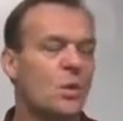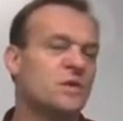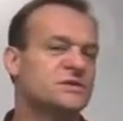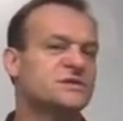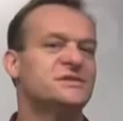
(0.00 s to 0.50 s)

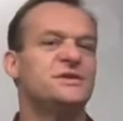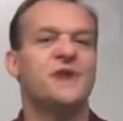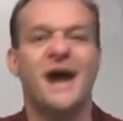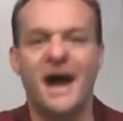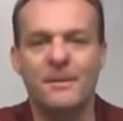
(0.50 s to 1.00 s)
What's
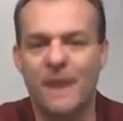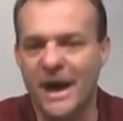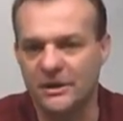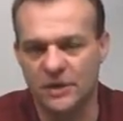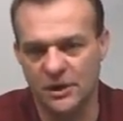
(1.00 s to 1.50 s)
considered high
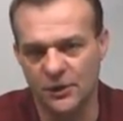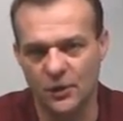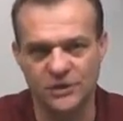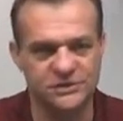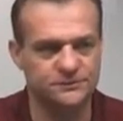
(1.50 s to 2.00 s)
background
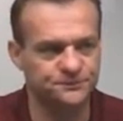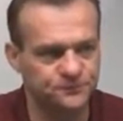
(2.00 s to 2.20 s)
noise?